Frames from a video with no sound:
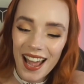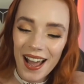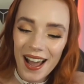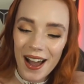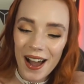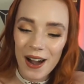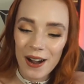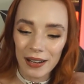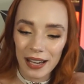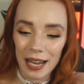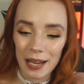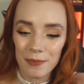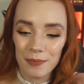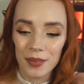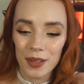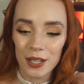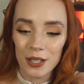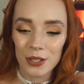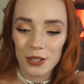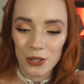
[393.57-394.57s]
Okay,
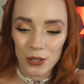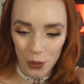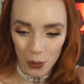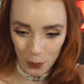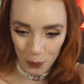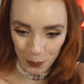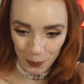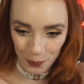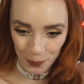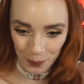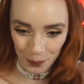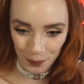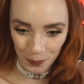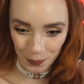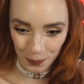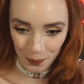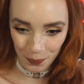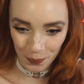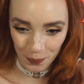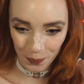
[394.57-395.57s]
so
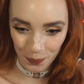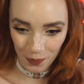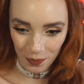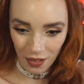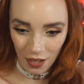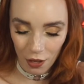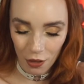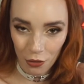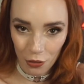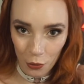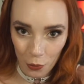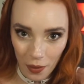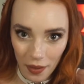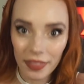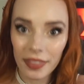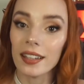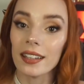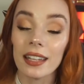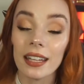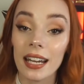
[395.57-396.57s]
the one
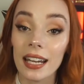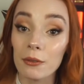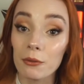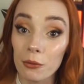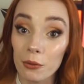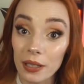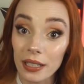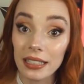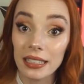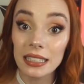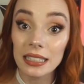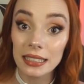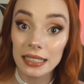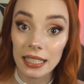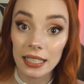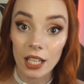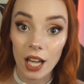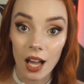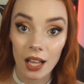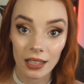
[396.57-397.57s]
thing that I really did
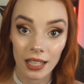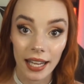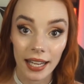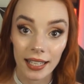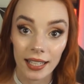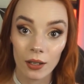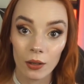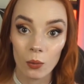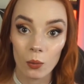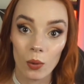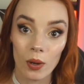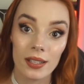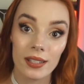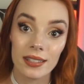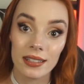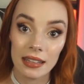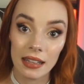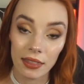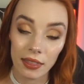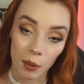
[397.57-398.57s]
not like was
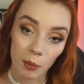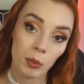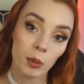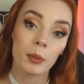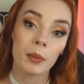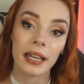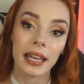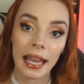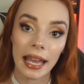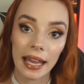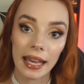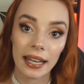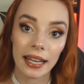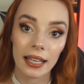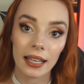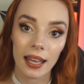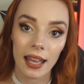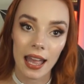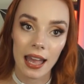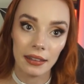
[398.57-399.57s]
the thumper mechanic
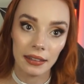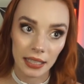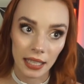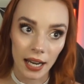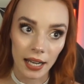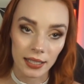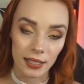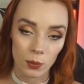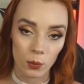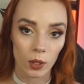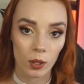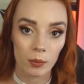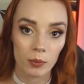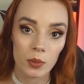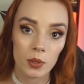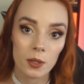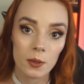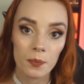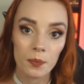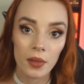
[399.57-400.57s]
and the ice
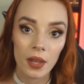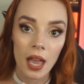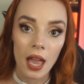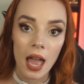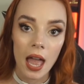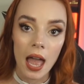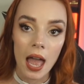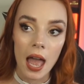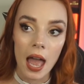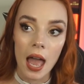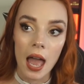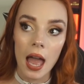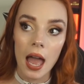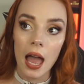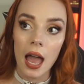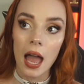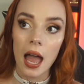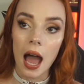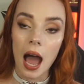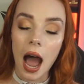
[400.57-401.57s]
worms.
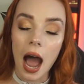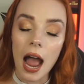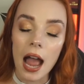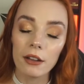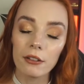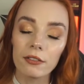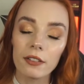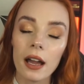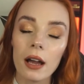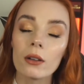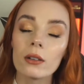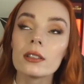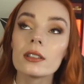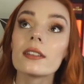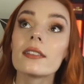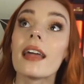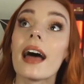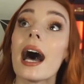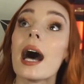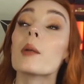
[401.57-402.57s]
I found
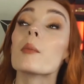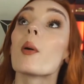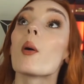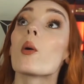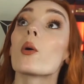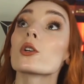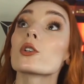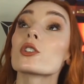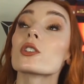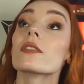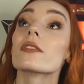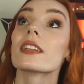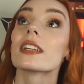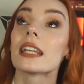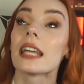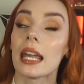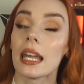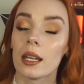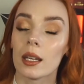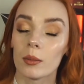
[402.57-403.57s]
that portion of the
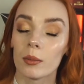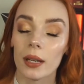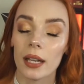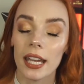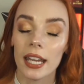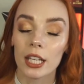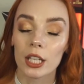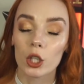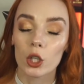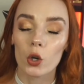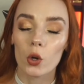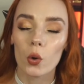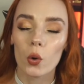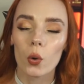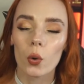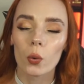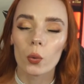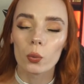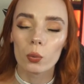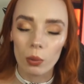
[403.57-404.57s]
game
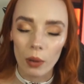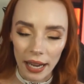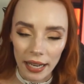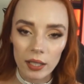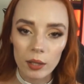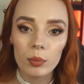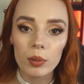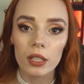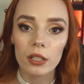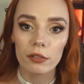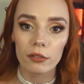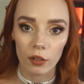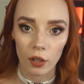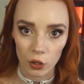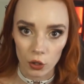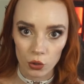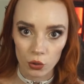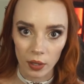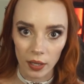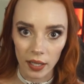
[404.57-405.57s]
incredibly
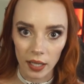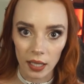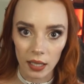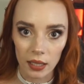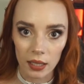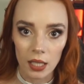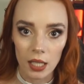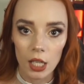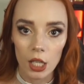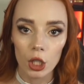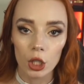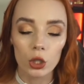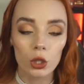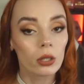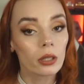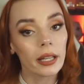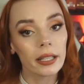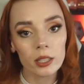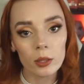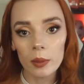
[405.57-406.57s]
frustrating. You're
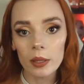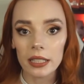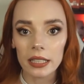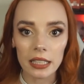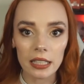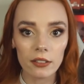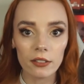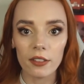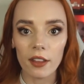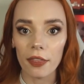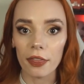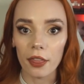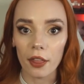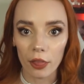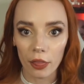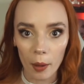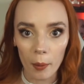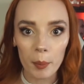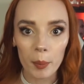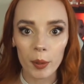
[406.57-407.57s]
led to believe that the
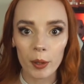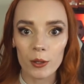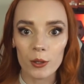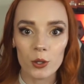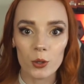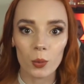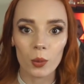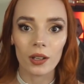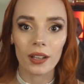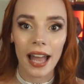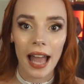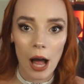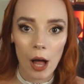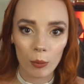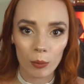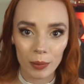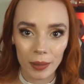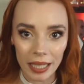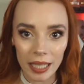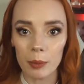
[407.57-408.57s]
thumpers will
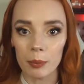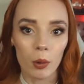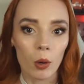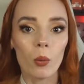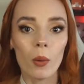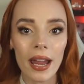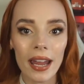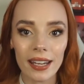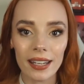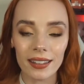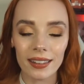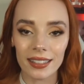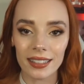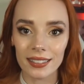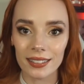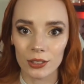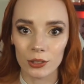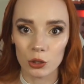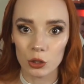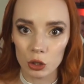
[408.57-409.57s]
help keep away
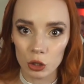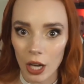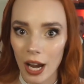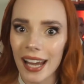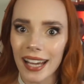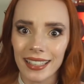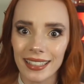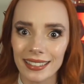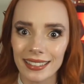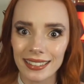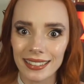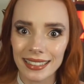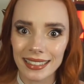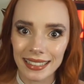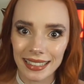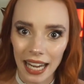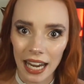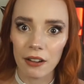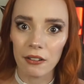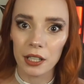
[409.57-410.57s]
these giant,
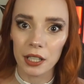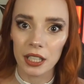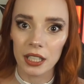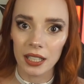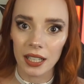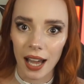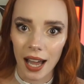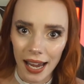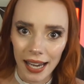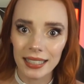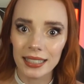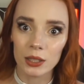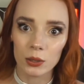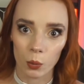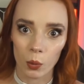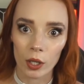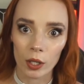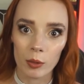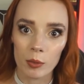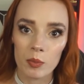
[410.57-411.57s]
scary ice
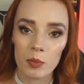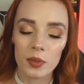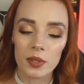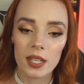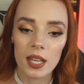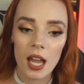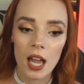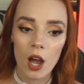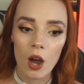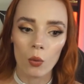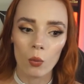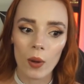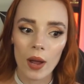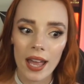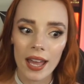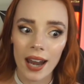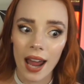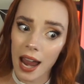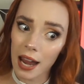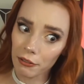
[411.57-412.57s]
worms, when
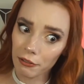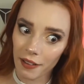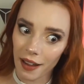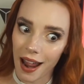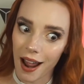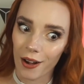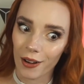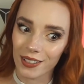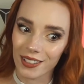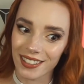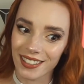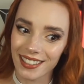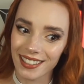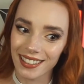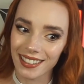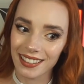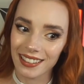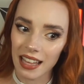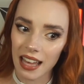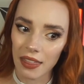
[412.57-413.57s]
I found
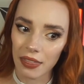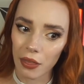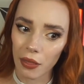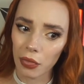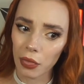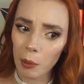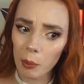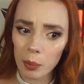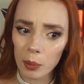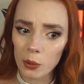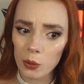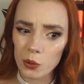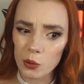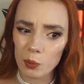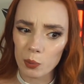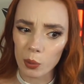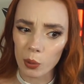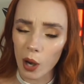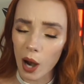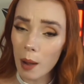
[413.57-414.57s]
that the thumpers
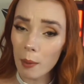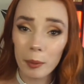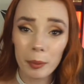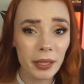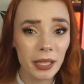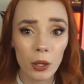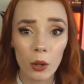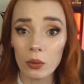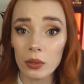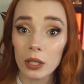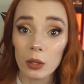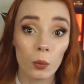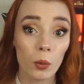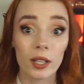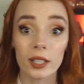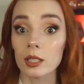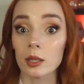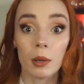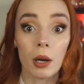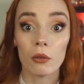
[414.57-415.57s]
probably only worked
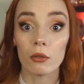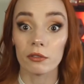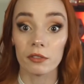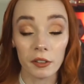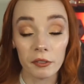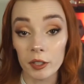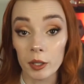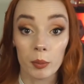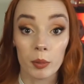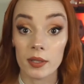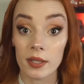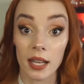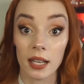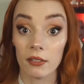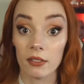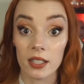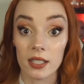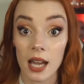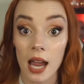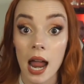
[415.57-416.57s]
about 50% of
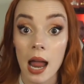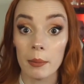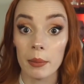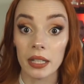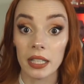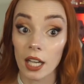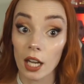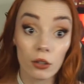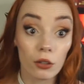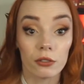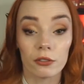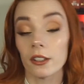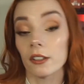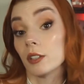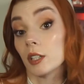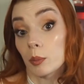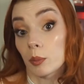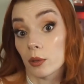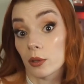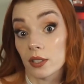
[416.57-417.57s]
the time, and the other
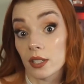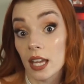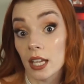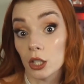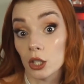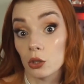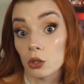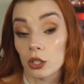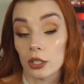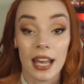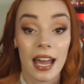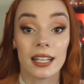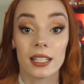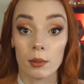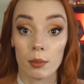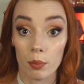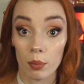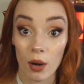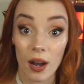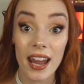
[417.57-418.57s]
50% you just had to
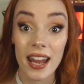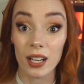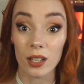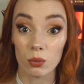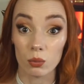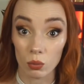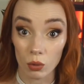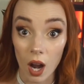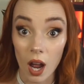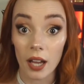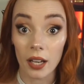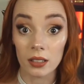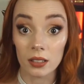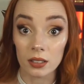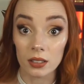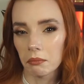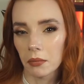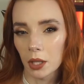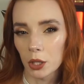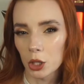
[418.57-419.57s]
pray and run.
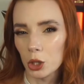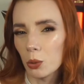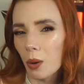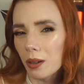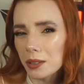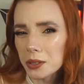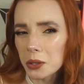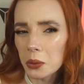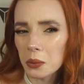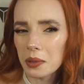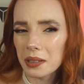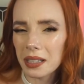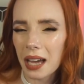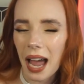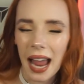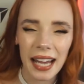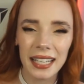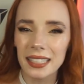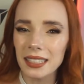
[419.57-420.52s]
You also kind